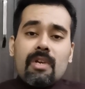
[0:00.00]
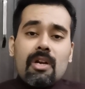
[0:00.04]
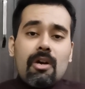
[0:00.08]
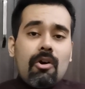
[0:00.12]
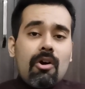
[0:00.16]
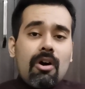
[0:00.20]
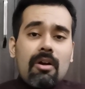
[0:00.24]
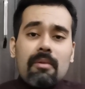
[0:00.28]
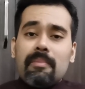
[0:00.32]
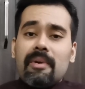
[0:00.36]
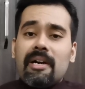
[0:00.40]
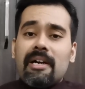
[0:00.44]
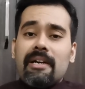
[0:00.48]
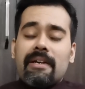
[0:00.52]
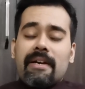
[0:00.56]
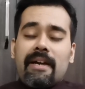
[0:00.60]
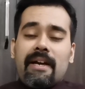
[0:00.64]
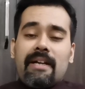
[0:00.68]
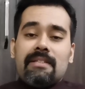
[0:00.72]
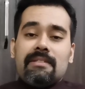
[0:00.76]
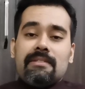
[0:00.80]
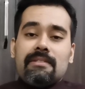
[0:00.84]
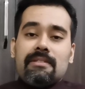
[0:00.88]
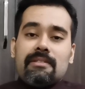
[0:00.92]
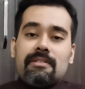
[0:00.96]
gallbladder
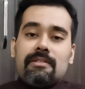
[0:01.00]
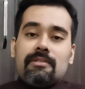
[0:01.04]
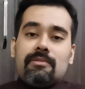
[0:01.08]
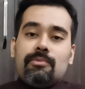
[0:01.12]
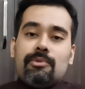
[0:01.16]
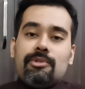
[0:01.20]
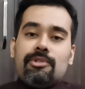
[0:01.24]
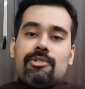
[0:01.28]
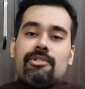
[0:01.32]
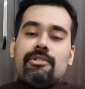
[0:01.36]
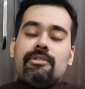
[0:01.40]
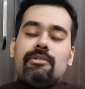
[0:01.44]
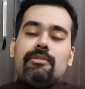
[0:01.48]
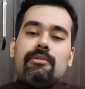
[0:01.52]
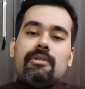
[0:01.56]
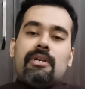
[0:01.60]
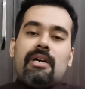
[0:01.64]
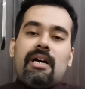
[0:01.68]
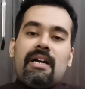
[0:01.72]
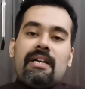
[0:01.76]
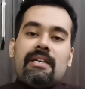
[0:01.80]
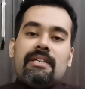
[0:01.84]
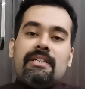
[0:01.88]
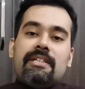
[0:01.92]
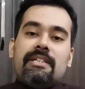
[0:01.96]
cancers which
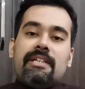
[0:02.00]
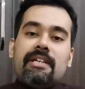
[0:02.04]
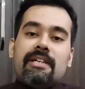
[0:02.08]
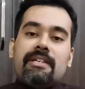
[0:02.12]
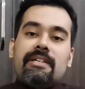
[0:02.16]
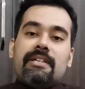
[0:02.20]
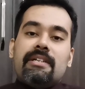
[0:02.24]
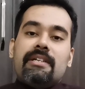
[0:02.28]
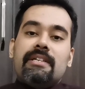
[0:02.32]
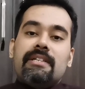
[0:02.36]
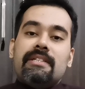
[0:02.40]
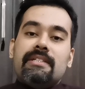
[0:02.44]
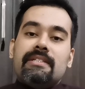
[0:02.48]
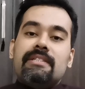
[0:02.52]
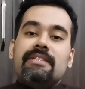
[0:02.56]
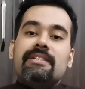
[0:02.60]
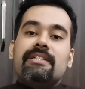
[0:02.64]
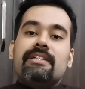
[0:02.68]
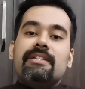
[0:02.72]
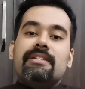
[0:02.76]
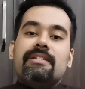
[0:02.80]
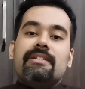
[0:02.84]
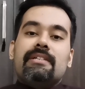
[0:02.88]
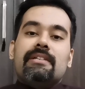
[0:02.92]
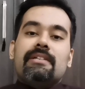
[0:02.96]
are detected
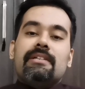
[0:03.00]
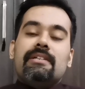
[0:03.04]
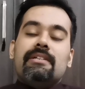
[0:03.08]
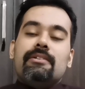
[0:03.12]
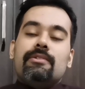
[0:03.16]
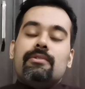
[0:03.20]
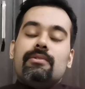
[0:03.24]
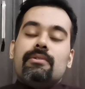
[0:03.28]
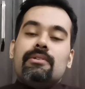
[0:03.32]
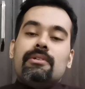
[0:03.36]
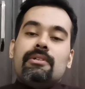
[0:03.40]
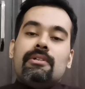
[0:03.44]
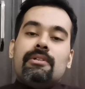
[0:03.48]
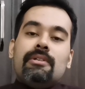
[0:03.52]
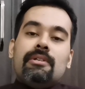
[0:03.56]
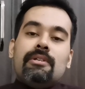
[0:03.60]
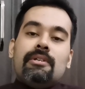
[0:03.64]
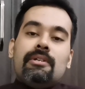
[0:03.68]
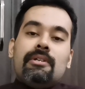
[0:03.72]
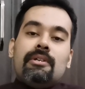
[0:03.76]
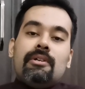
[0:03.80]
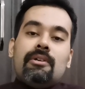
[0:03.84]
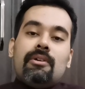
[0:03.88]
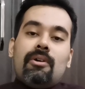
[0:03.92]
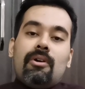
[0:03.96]
incidentally
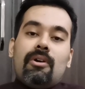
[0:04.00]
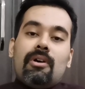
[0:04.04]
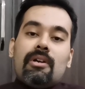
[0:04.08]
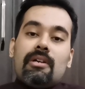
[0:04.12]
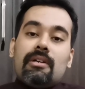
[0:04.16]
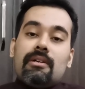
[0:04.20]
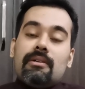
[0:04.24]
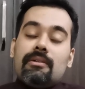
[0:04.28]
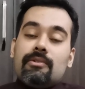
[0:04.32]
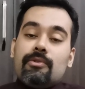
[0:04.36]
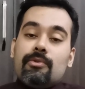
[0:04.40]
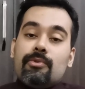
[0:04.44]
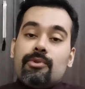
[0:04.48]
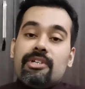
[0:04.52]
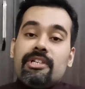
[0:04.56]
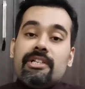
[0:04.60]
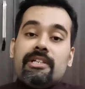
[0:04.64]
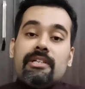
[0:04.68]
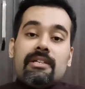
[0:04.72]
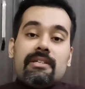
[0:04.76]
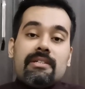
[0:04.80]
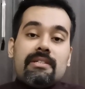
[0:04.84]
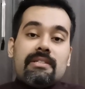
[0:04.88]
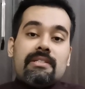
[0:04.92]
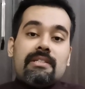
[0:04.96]
on routine
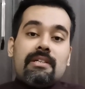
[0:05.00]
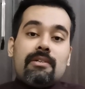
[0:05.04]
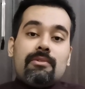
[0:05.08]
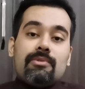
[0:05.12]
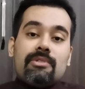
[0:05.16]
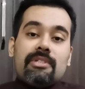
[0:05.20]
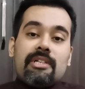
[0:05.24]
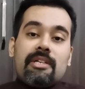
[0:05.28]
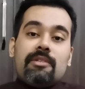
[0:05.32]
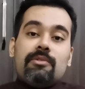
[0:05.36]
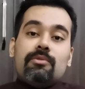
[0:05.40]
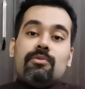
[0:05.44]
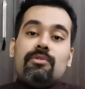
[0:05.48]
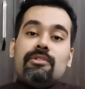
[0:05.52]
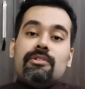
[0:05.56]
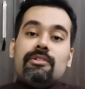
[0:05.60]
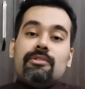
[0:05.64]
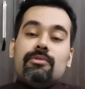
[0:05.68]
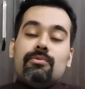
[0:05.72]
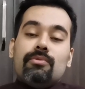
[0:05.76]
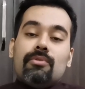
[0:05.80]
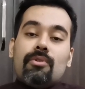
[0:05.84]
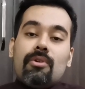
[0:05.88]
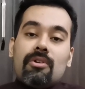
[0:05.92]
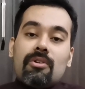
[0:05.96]
ultrasounds and do
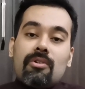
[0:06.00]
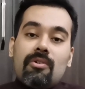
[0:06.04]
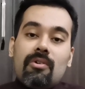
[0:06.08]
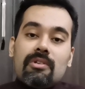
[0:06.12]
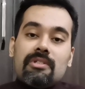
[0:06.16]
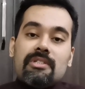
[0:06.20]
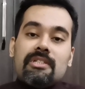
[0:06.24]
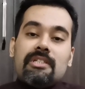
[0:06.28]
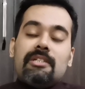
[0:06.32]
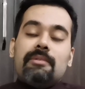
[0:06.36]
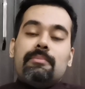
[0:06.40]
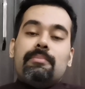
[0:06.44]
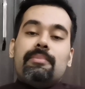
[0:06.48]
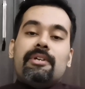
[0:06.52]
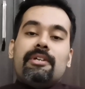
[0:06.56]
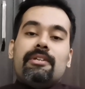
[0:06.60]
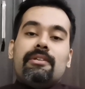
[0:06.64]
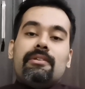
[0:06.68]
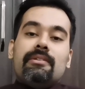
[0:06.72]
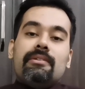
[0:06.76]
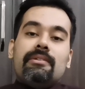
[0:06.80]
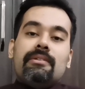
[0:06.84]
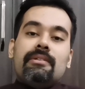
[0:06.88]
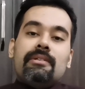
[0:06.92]
not cause any pain.